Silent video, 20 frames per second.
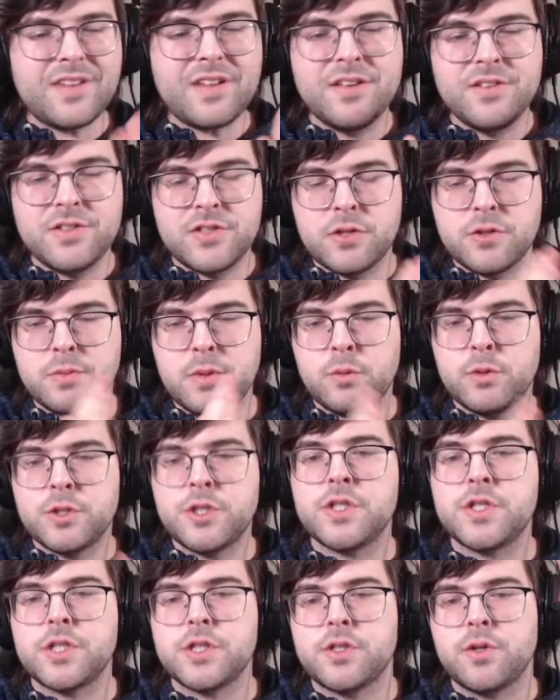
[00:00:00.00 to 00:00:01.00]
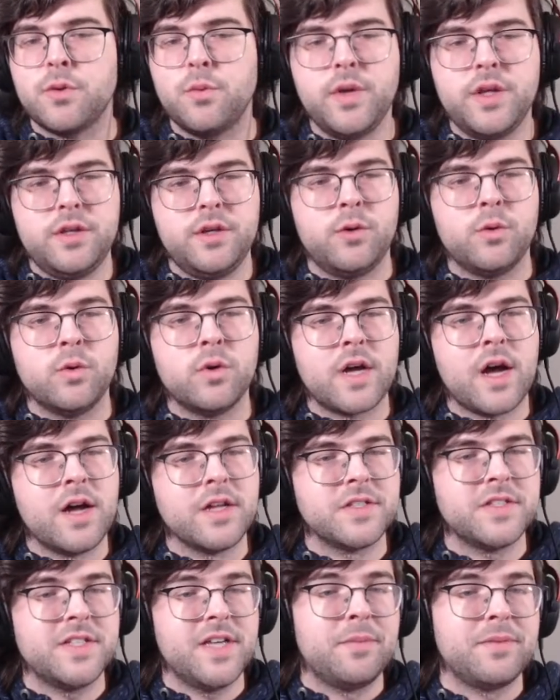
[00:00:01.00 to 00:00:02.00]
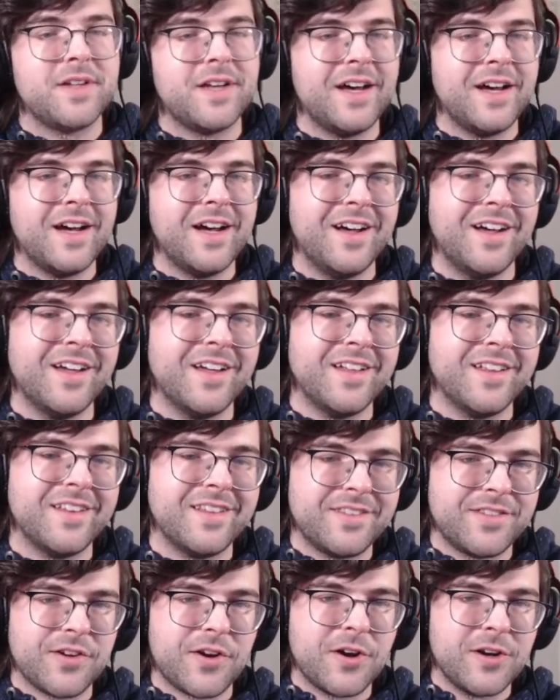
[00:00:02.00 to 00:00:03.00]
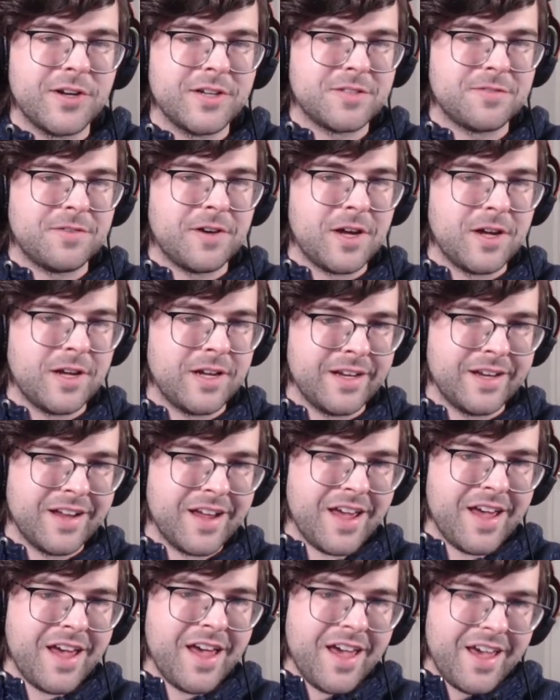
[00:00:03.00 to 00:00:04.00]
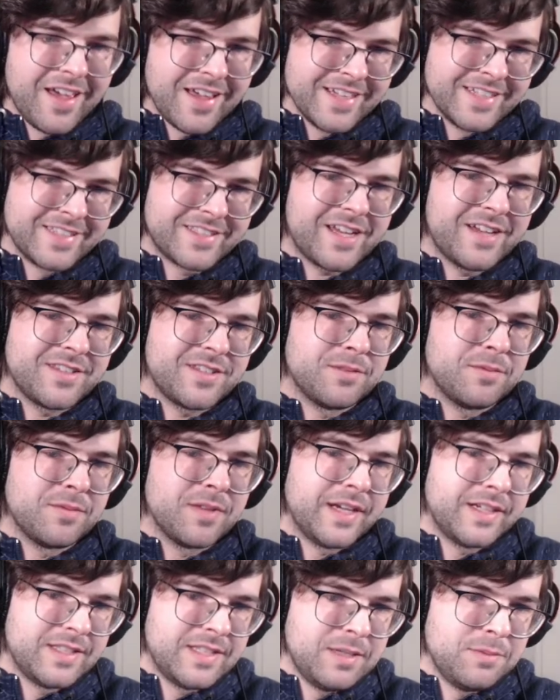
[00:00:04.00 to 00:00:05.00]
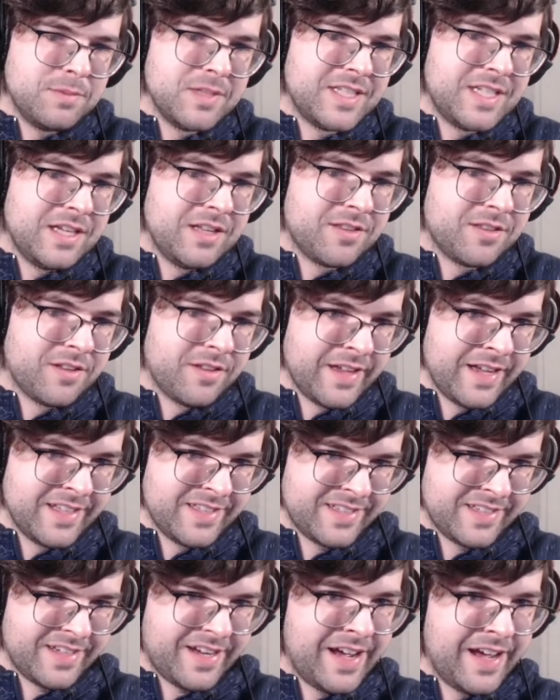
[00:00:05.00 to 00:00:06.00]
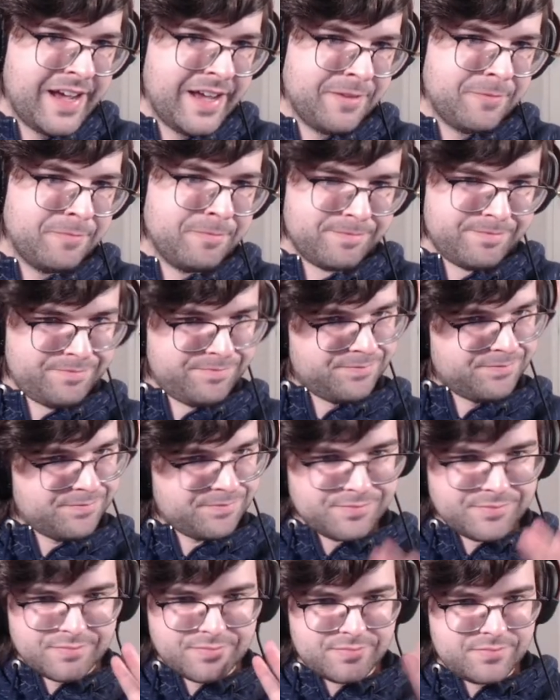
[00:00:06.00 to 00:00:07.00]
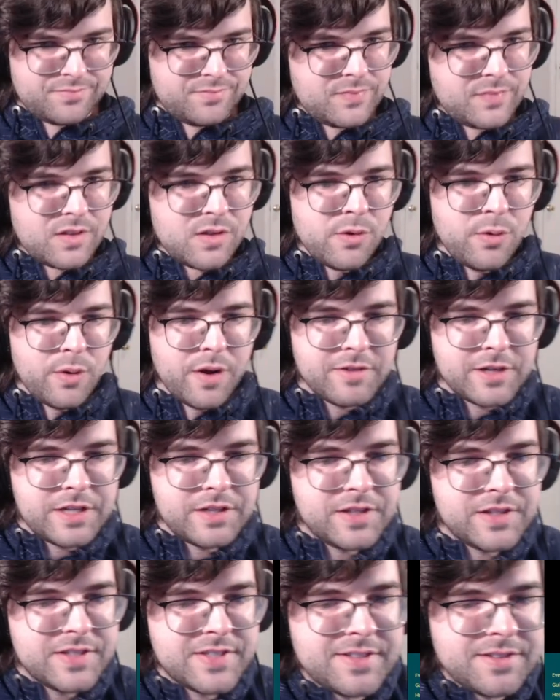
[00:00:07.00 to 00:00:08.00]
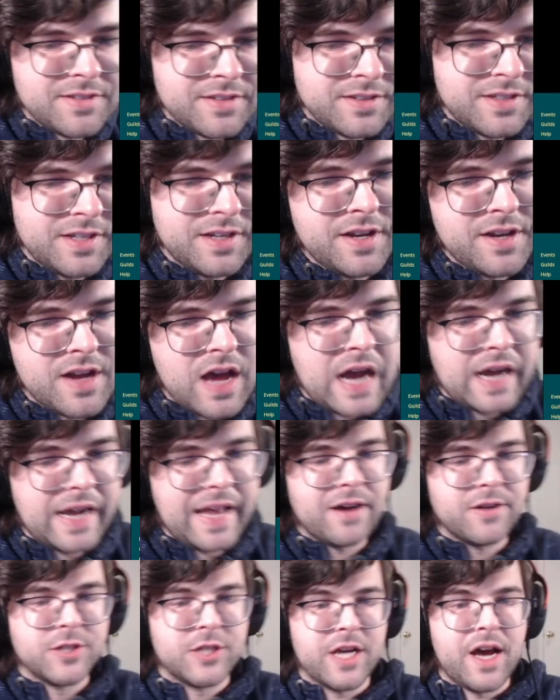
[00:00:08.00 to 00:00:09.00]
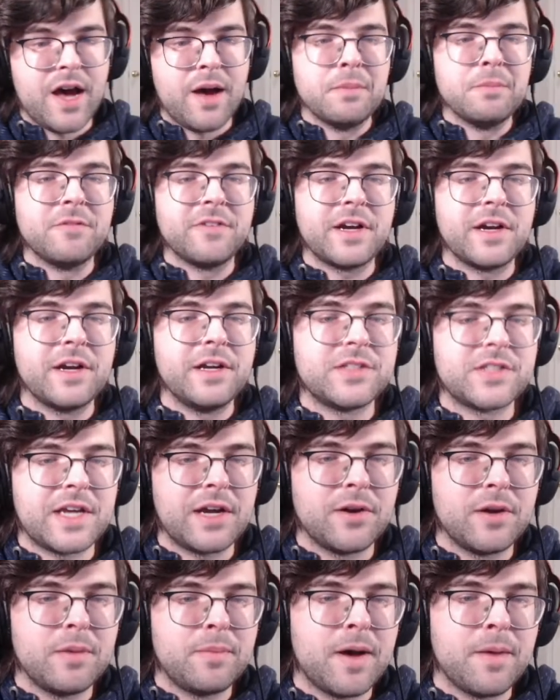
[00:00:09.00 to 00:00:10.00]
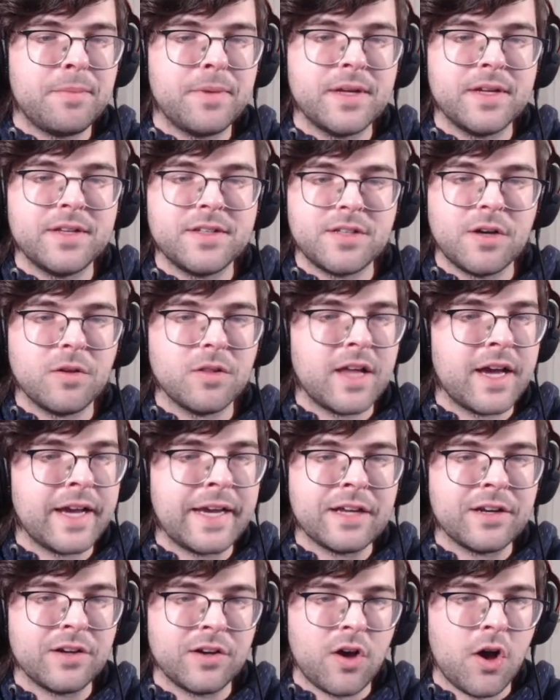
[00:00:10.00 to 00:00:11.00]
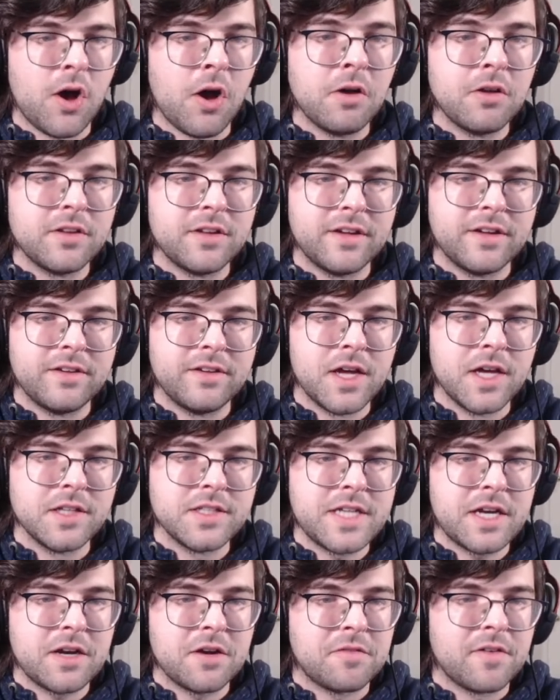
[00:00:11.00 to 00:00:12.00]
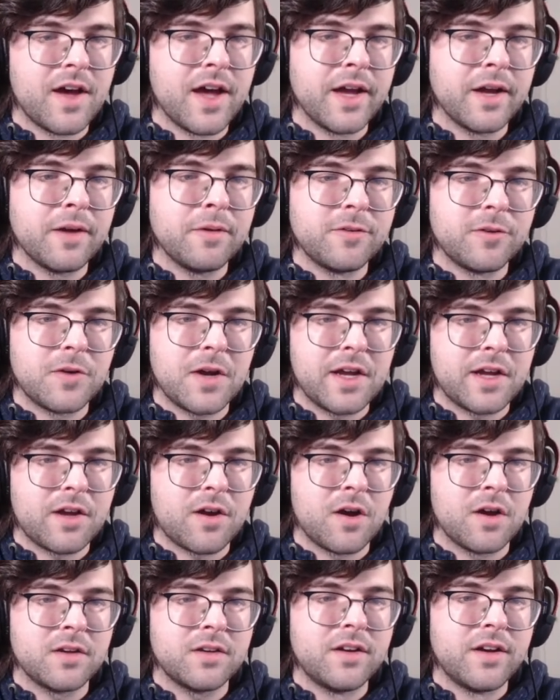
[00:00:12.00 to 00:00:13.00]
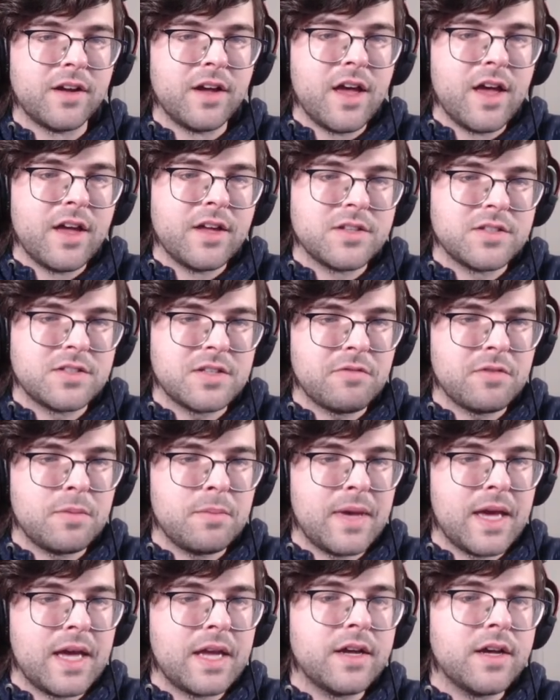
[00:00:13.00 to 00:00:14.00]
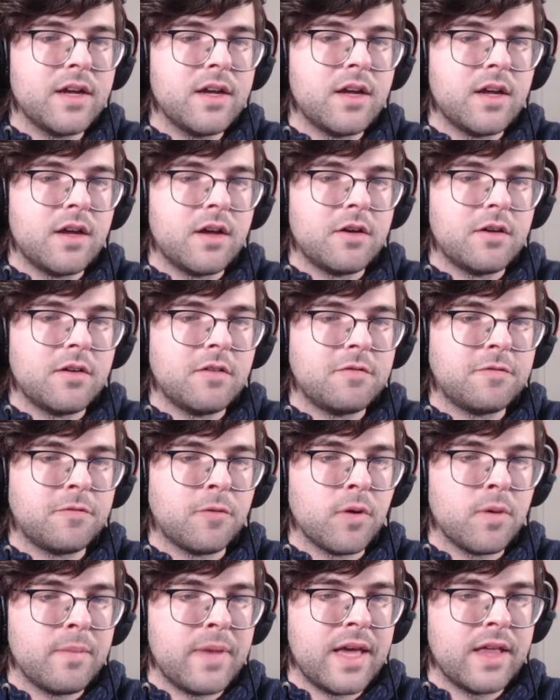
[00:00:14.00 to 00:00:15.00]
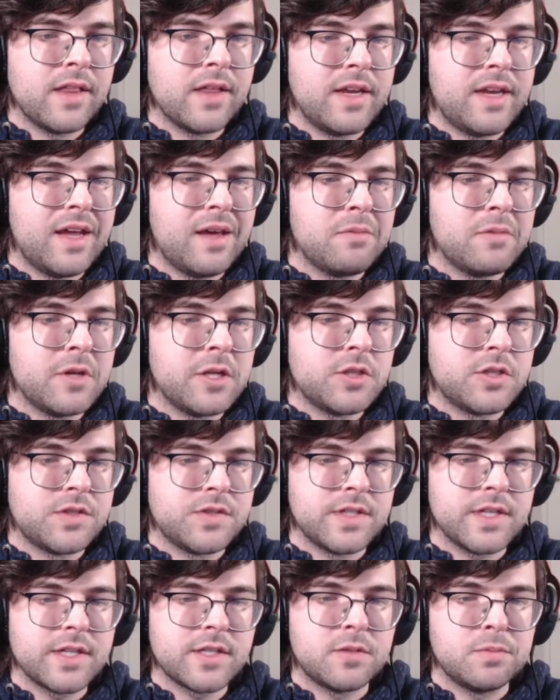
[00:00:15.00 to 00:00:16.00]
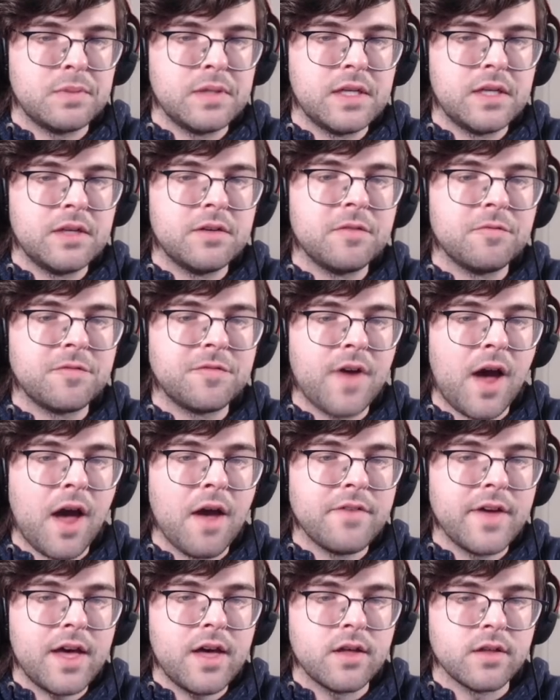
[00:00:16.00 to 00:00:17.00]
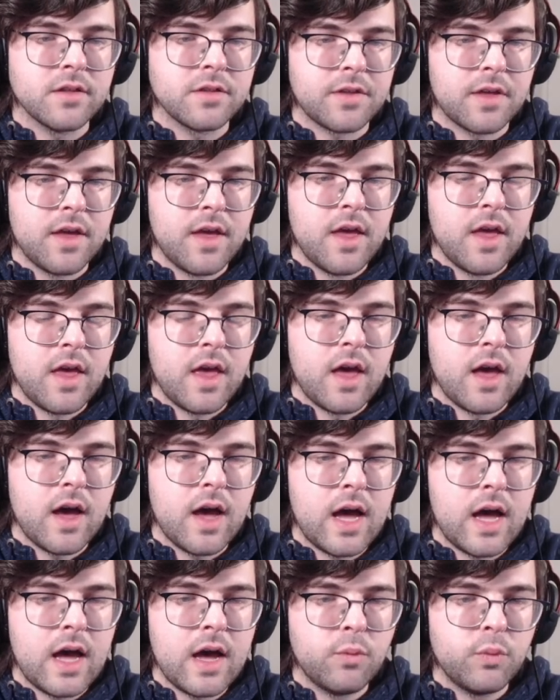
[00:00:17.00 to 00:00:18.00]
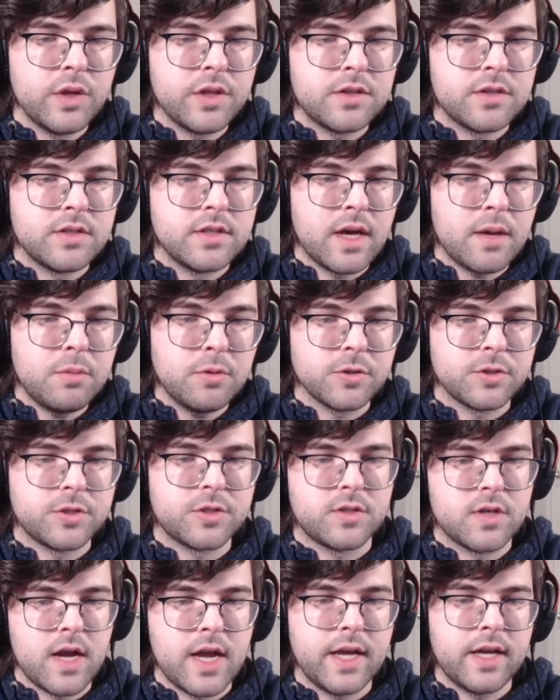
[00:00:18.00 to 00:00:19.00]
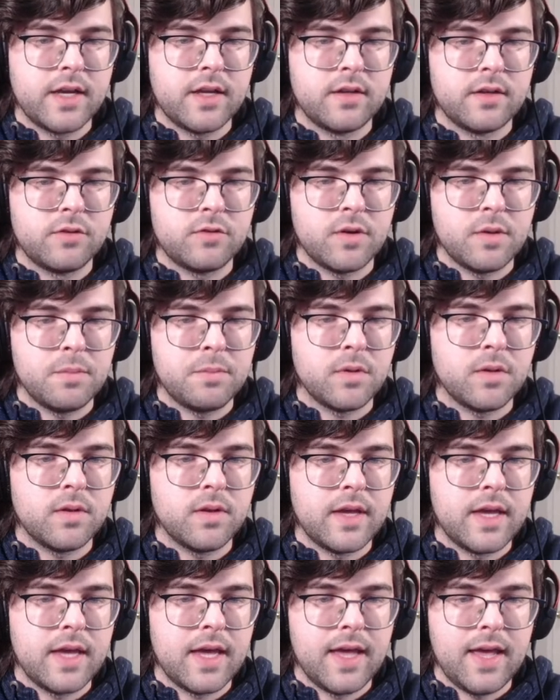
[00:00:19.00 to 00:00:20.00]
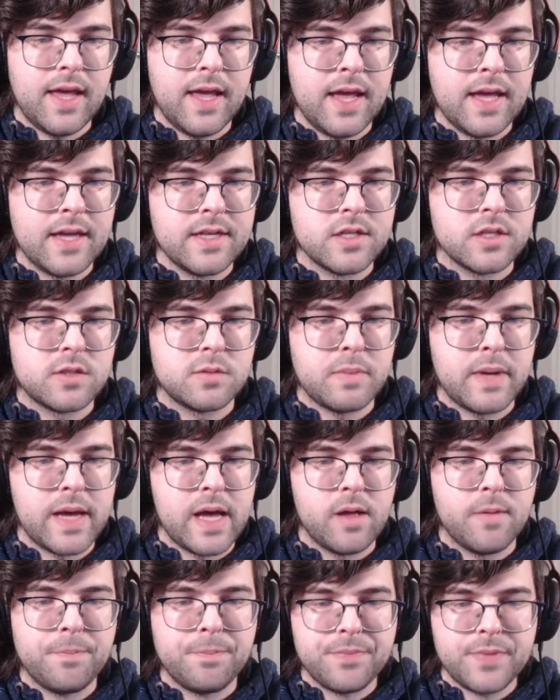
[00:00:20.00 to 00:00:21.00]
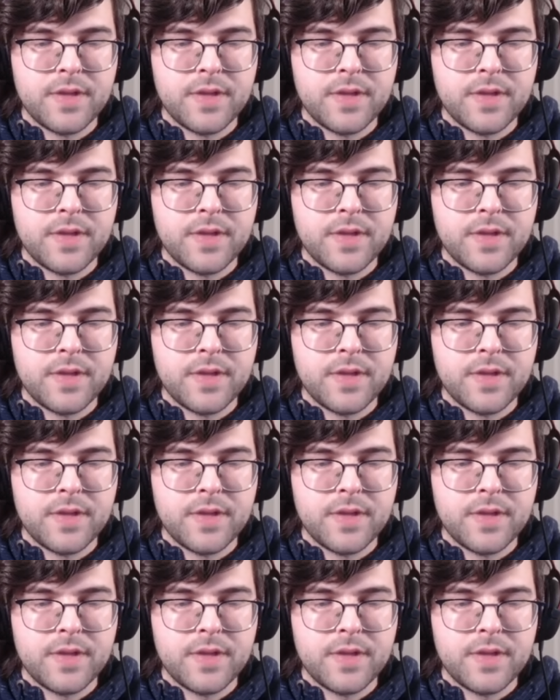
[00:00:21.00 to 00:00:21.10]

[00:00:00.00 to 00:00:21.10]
Excuse me, which is just a really cool concept. The art is fun. It's got some like demon teeth on that side. Whoever did this did a knockout job. Very scary puppet. Don't like it at all. Terrifying. Great card. 7 mana, 4 melee damage, 6 speed, and 5 health. With double strike, cripple, and dispel.